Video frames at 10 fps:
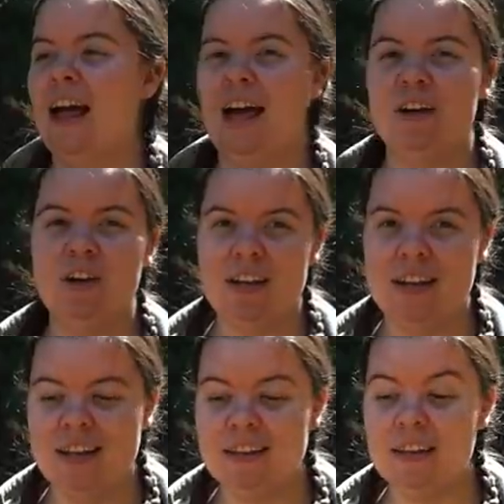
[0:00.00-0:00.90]
I
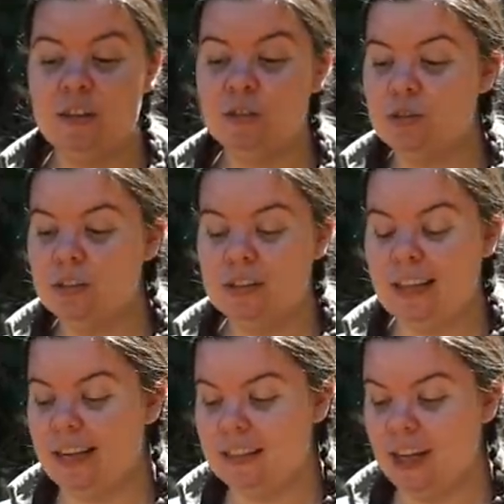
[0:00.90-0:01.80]
couldn't
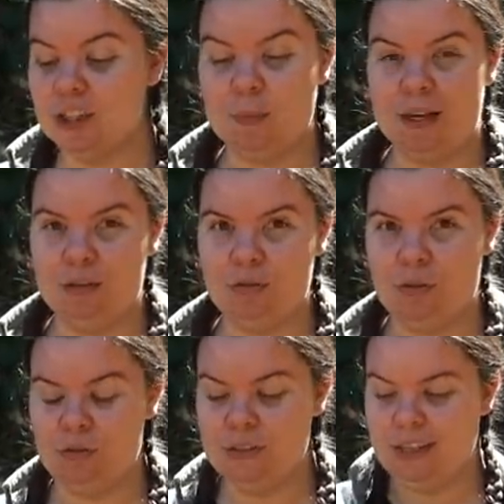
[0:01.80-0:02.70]
touch my
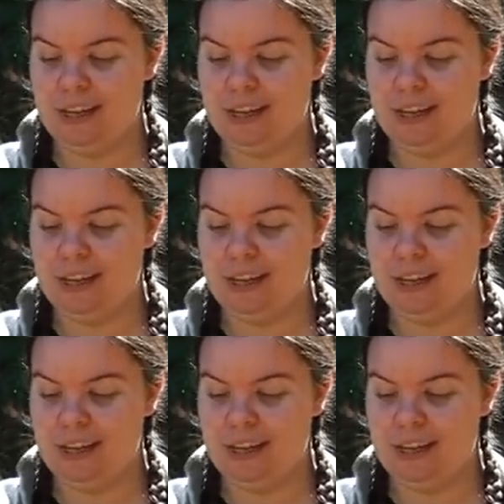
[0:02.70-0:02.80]
controls.